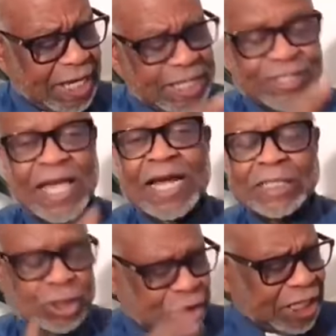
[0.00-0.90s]
He said,
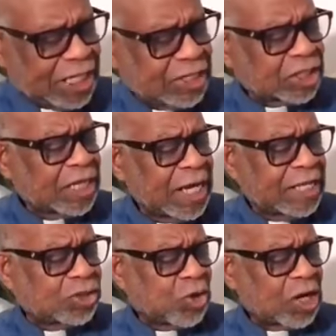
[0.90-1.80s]
And Jesus
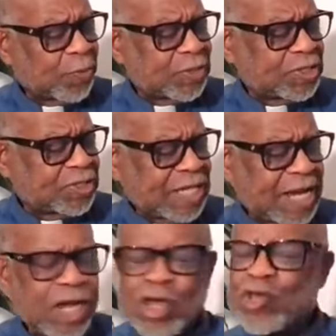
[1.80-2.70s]
is going to
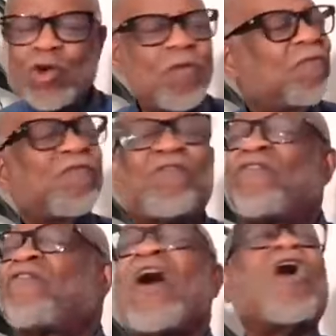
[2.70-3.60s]
present you
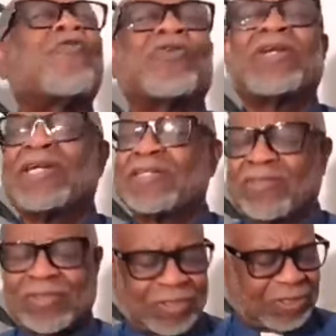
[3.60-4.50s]

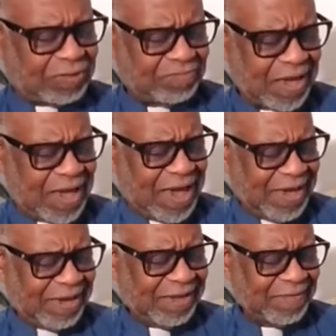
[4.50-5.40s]
faultless,
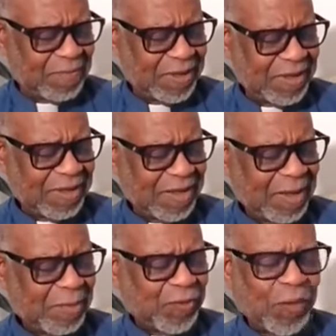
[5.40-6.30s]
hey,
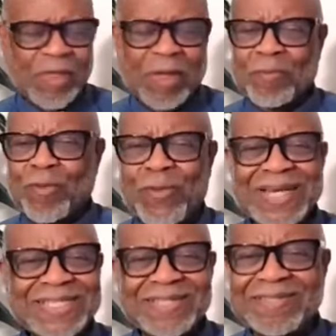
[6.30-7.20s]
before the
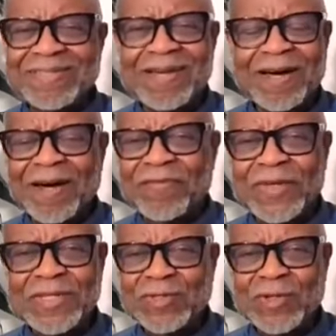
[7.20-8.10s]
presence of
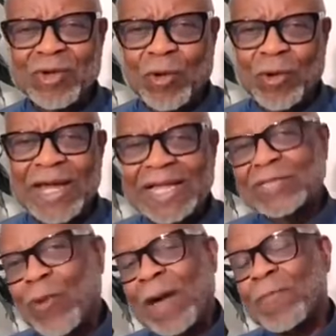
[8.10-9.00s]
his glory.
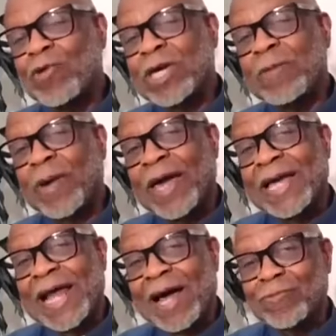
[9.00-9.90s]
That's why I'm going to keep
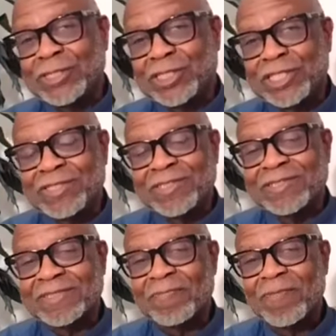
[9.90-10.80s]
hanging out with Jesus.